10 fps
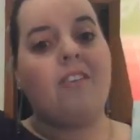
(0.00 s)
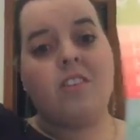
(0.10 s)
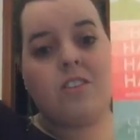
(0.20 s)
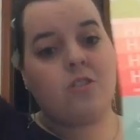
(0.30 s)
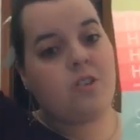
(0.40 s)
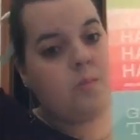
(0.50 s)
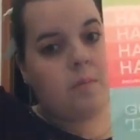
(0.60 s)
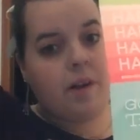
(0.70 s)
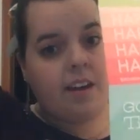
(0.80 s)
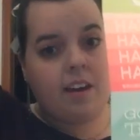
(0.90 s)
I think these are
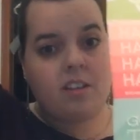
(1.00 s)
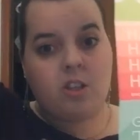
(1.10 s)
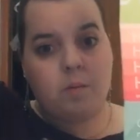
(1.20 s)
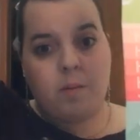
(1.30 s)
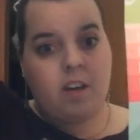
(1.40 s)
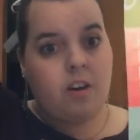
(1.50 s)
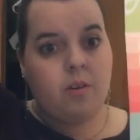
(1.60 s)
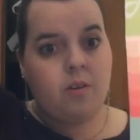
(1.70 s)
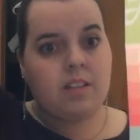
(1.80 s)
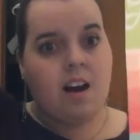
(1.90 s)
super pretty and super cute.